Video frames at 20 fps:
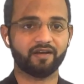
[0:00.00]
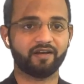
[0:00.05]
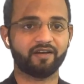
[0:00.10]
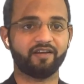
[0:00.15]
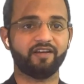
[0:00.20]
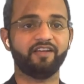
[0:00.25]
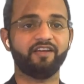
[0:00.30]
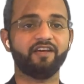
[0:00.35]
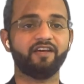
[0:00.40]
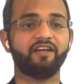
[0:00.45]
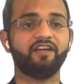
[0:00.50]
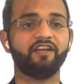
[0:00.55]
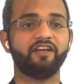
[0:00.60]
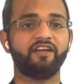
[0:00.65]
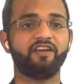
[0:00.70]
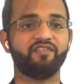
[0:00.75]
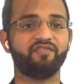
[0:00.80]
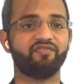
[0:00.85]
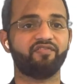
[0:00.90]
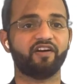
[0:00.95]
clearly
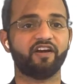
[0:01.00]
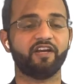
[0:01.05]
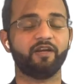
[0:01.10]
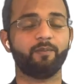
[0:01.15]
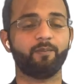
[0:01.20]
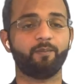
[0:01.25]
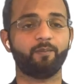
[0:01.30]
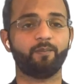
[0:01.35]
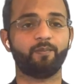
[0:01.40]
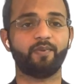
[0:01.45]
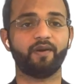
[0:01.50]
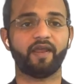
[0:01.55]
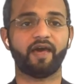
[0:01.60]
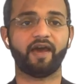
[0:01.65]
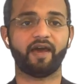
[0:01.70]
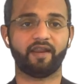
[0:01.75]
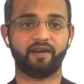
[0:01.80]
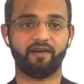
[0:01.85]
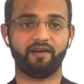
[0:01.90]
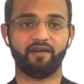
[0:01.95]
defined
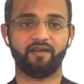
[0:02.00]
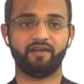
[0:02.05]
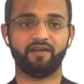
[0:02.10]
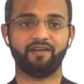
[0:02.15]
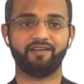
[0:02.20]
plan,